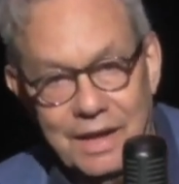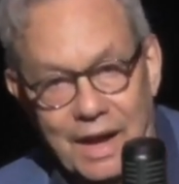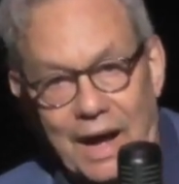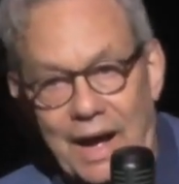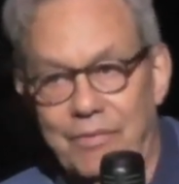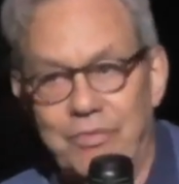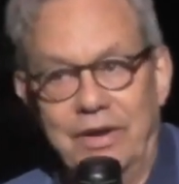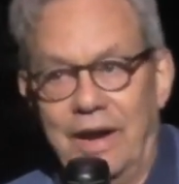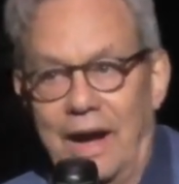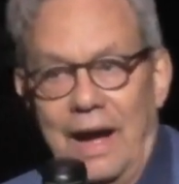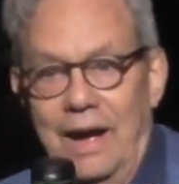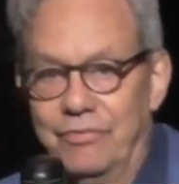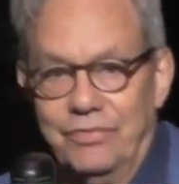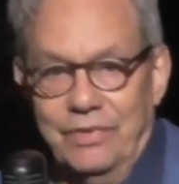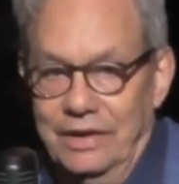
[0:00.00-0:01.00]

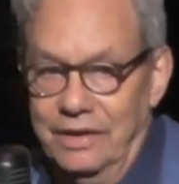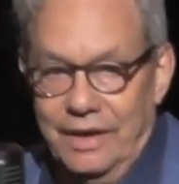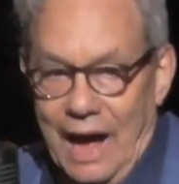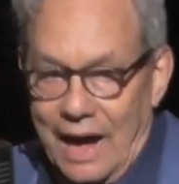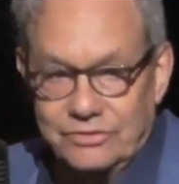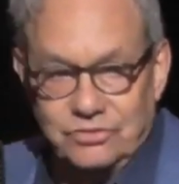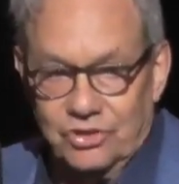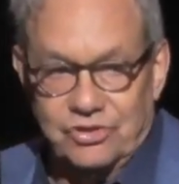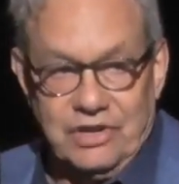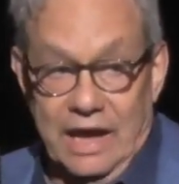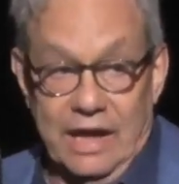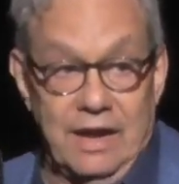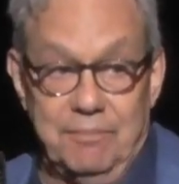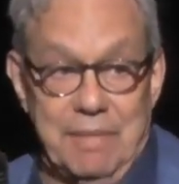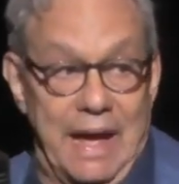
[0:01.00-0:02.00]
I just
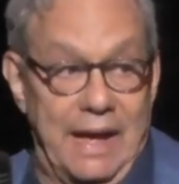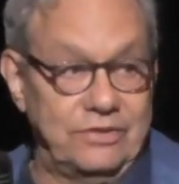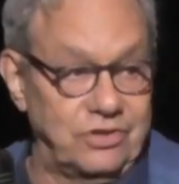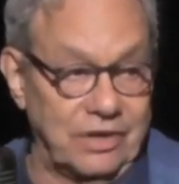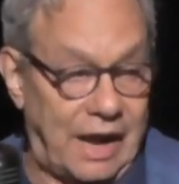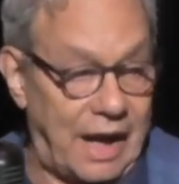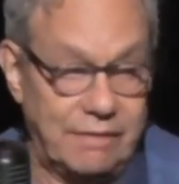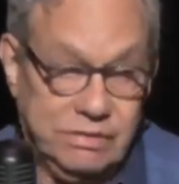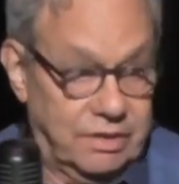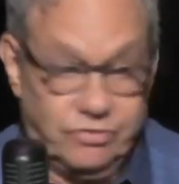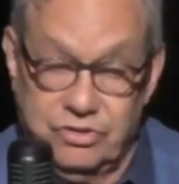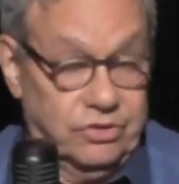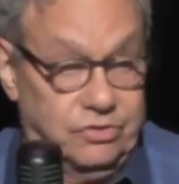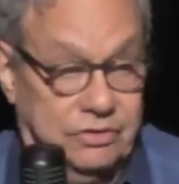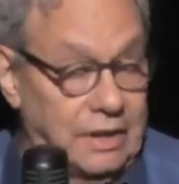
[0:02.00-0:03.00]
can't imagine.
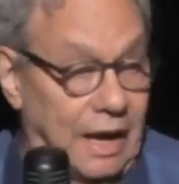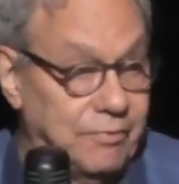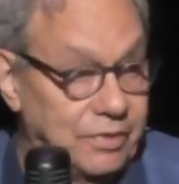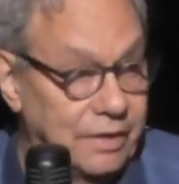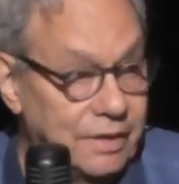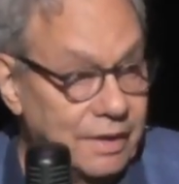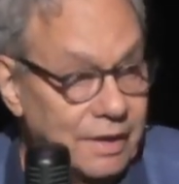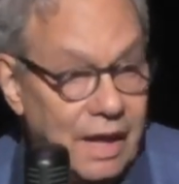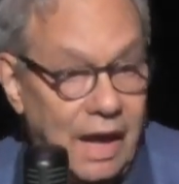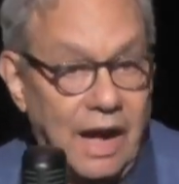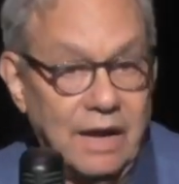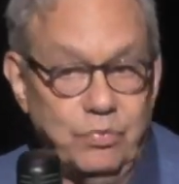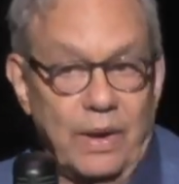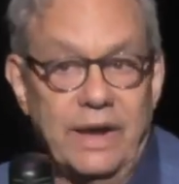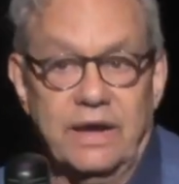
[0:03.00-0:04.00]

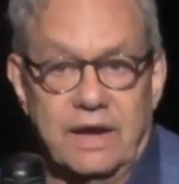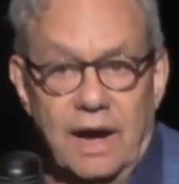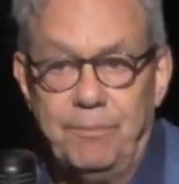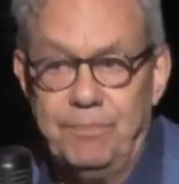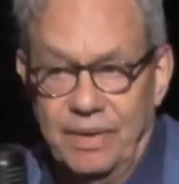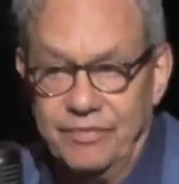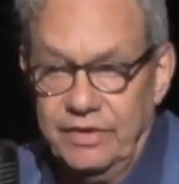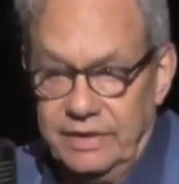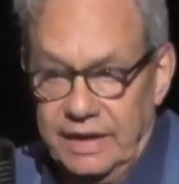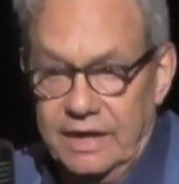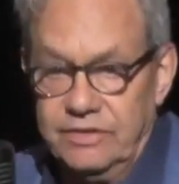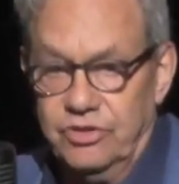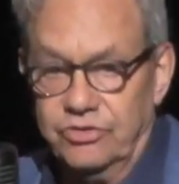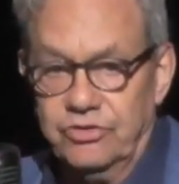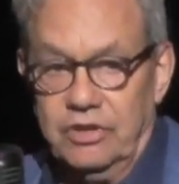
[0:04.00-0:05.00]
I'd wake up every day
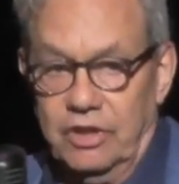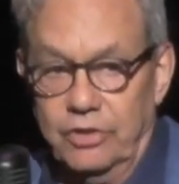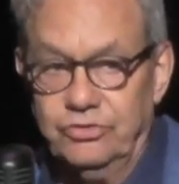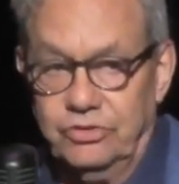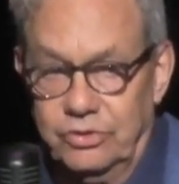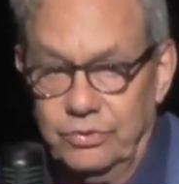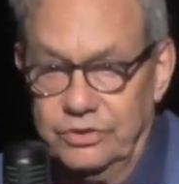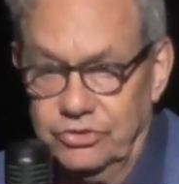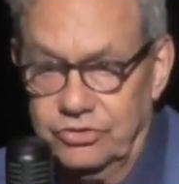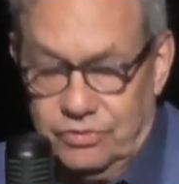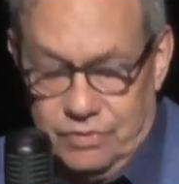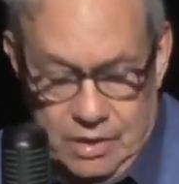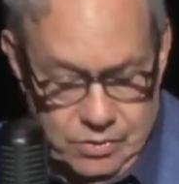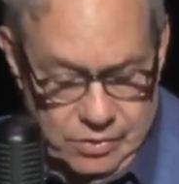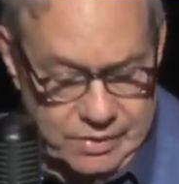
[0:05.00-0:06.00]
just close to a
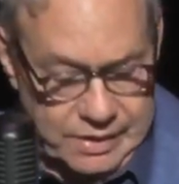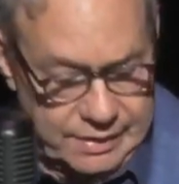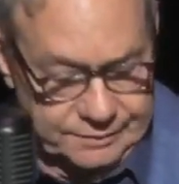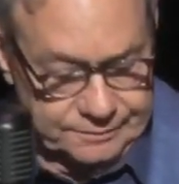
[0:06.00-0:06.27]
stroke.